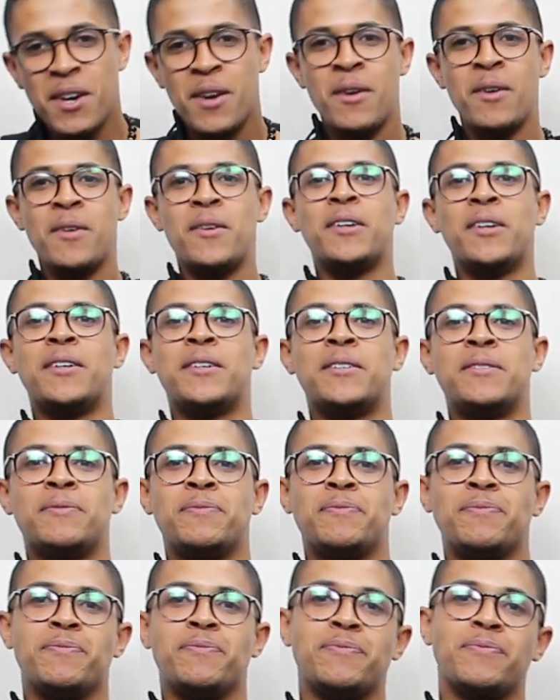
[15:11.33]

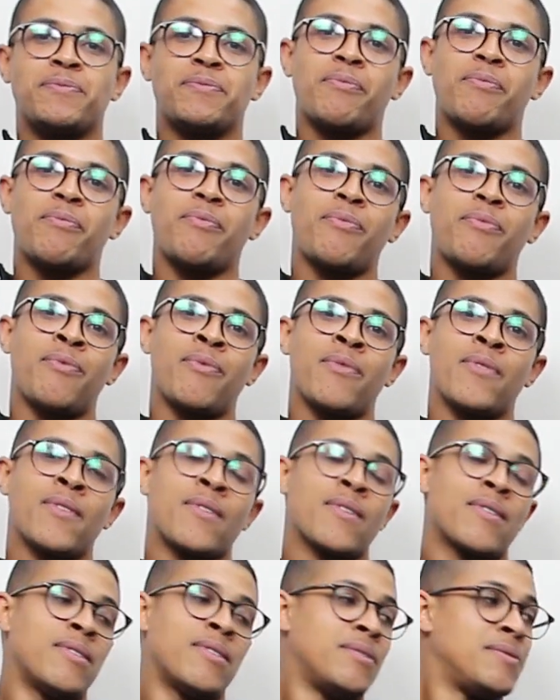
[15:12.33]

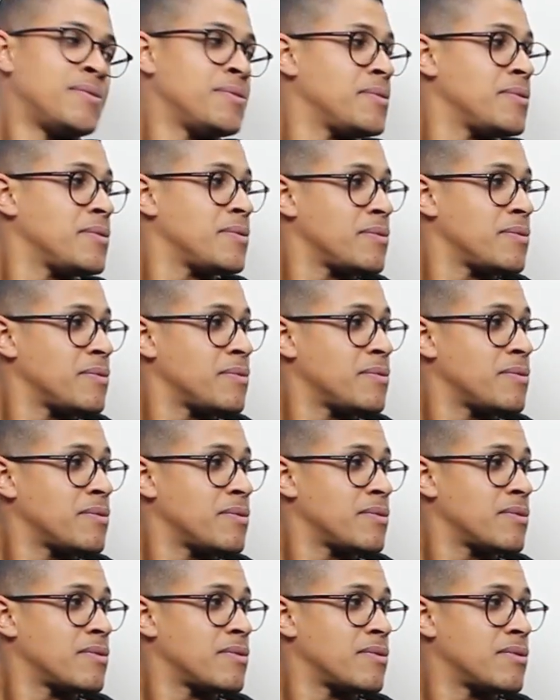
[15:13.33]

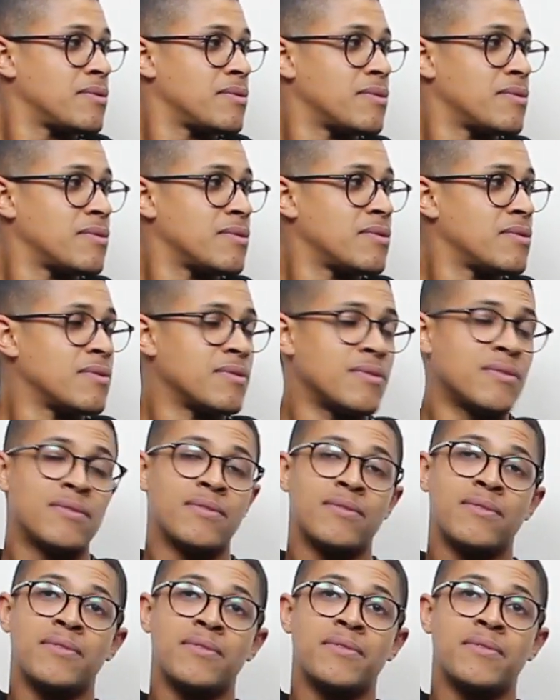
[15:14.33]

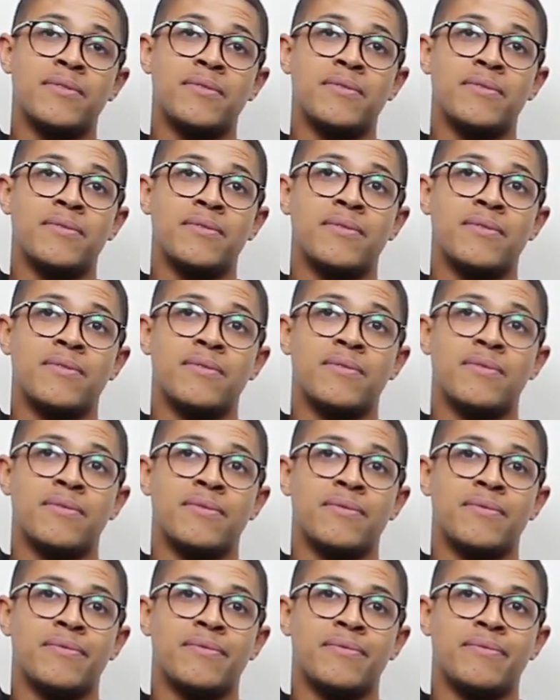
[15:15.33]

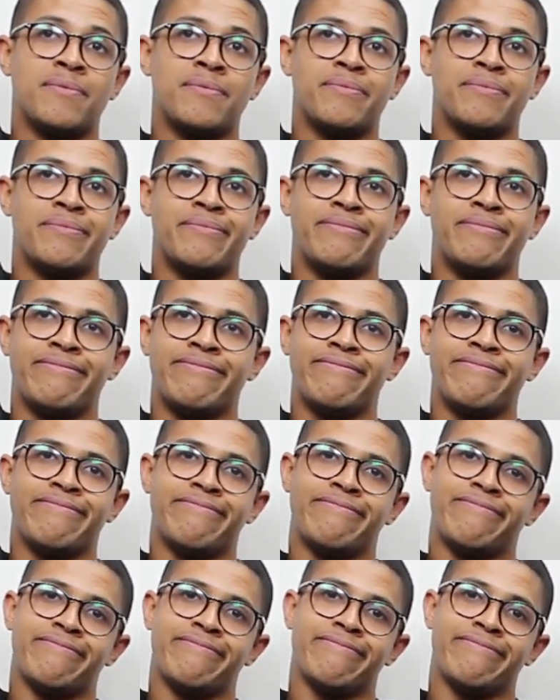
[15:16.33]

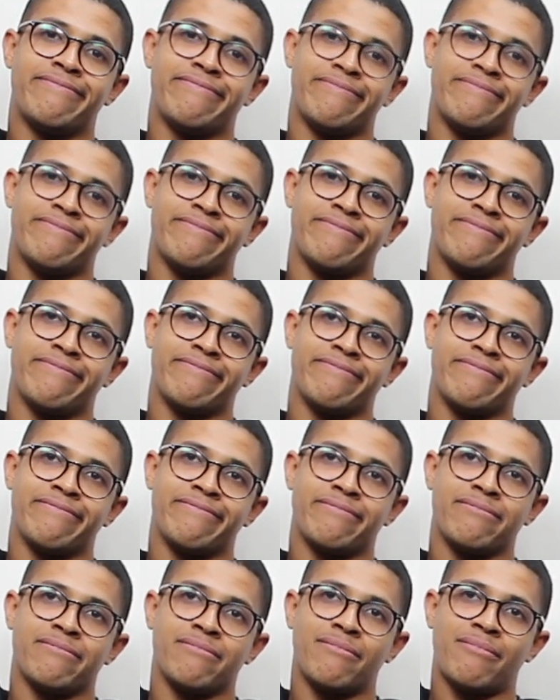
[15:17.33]

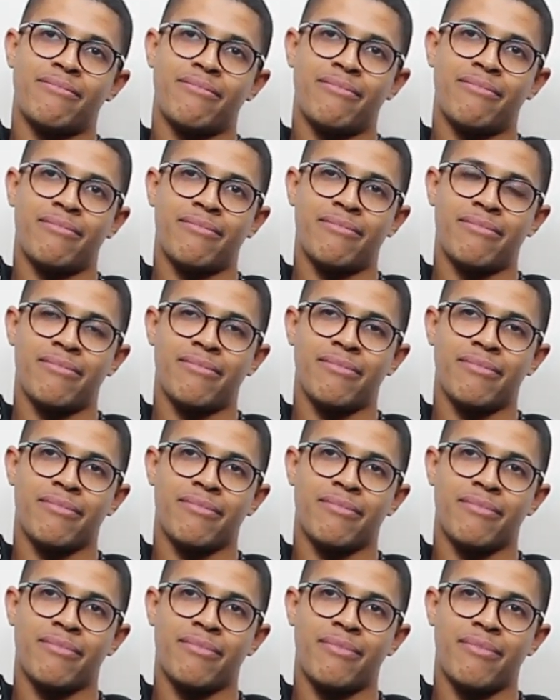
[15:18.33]
[no speech]